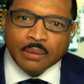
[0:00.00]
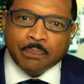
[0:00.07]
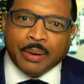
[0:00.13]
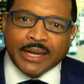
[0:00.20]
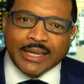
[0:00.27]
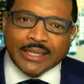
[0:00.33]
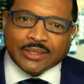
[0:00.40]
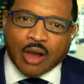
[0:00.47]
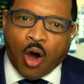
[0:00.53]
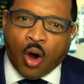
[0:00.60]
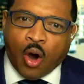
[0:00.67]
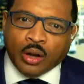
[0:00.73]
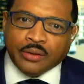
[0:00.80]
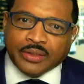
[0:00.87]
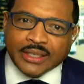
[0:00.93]
But it's
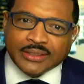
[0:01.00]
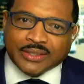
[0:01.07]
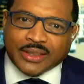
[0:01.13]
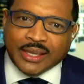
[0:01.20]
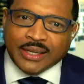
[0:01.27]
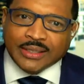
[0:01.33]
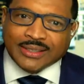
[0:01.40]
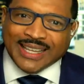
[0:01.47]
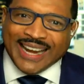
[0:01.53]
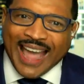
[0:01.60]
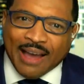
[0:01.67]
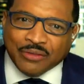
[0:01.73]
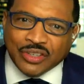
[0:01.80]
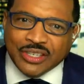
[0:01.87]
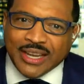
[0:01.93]
all of these things that
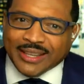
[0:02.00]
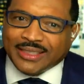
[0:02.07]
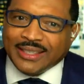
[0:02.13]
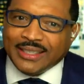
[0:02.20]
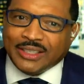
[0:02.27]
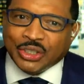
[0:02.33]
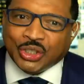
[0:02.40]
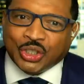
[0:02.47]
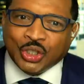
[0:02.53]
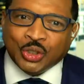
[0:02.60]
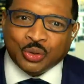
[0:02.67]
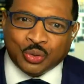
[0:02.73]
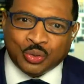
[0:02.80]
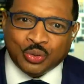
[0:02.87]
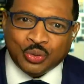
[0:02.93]
have nothing to
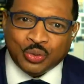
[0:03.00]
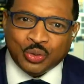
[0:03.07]
do